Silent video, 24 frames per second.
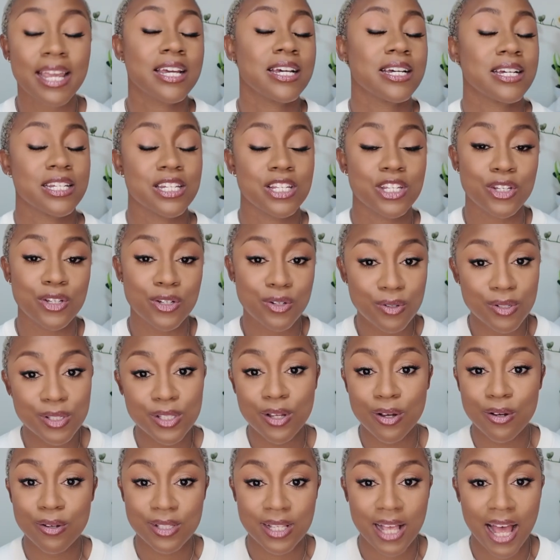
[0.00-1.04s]
could use
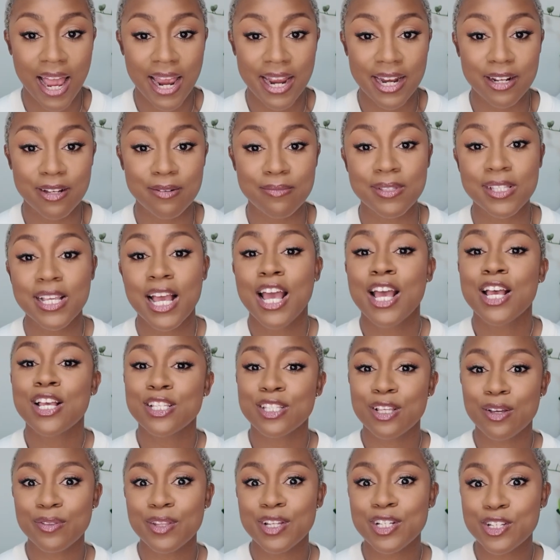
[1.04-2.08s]
those items,
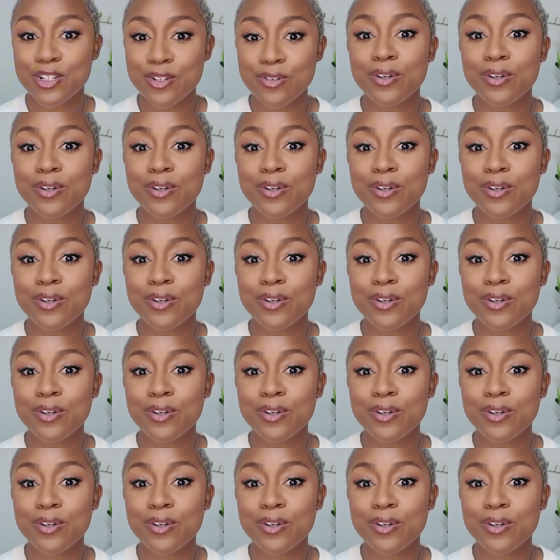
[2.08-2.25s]
so that